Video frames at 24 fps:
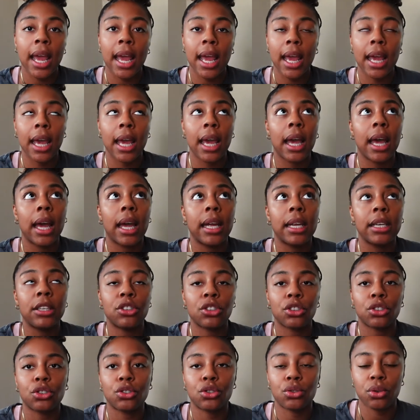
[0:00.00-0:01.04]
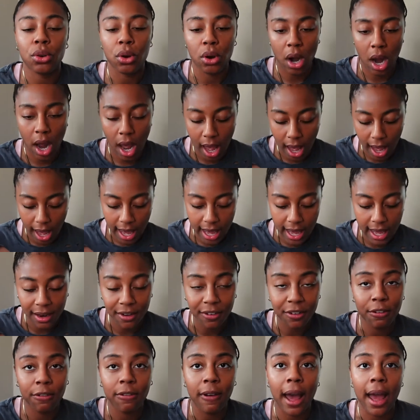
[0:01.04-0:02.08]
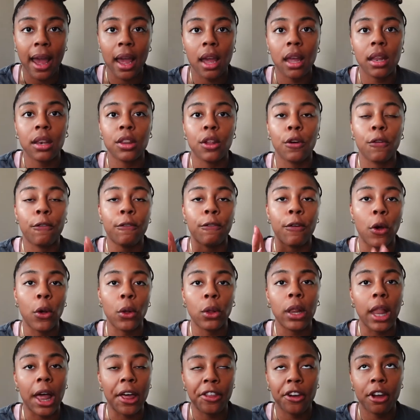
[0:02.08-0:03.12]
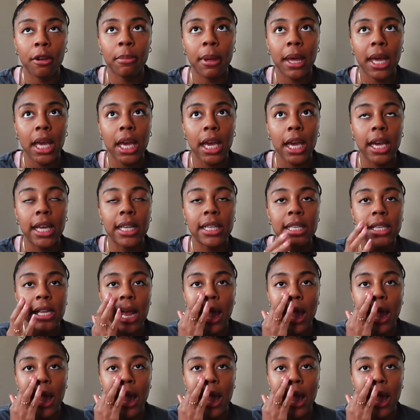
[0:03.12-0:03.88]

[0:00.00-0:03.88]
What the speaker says: and try and find the faux leather pants,